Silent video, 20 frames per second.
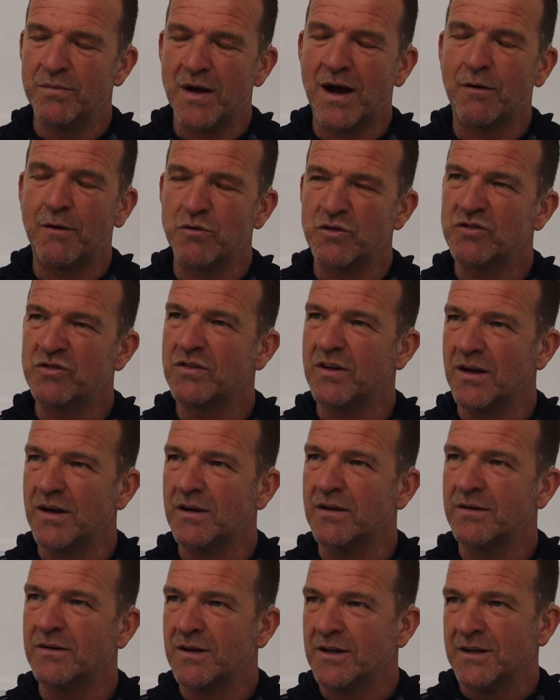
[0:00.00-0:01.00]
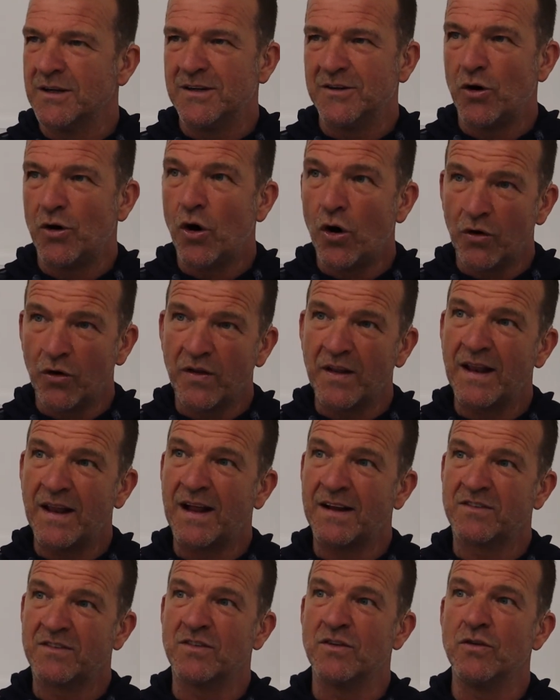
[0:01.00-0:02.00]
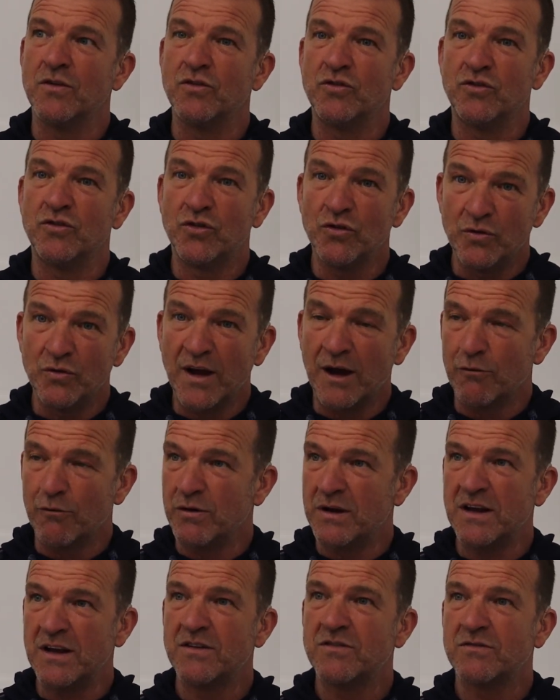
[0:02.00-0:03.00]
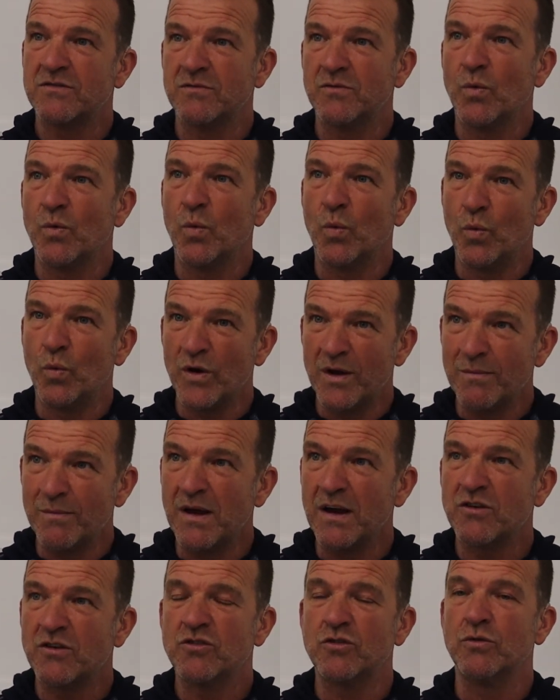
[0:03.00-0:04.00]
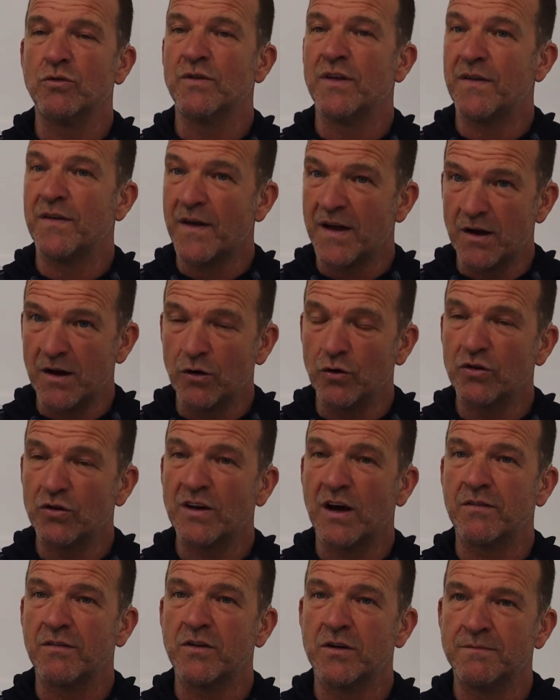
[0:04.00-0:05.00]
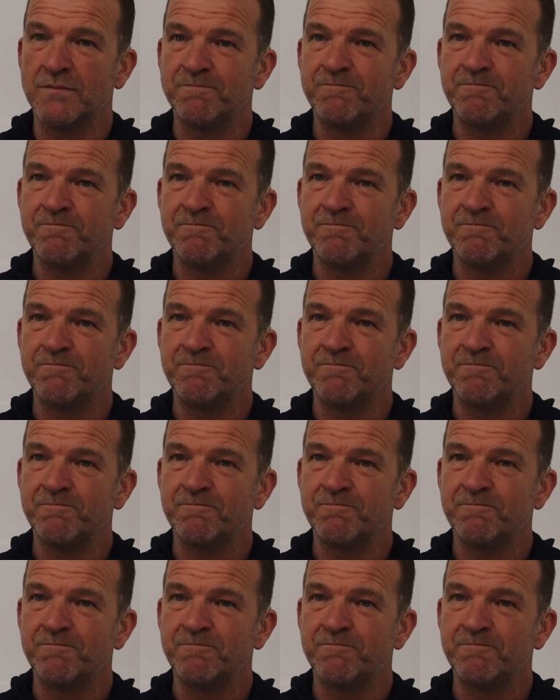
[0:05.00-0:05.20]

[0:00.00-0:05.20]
I would say all the lads that do get released, we make sure that they are looked after.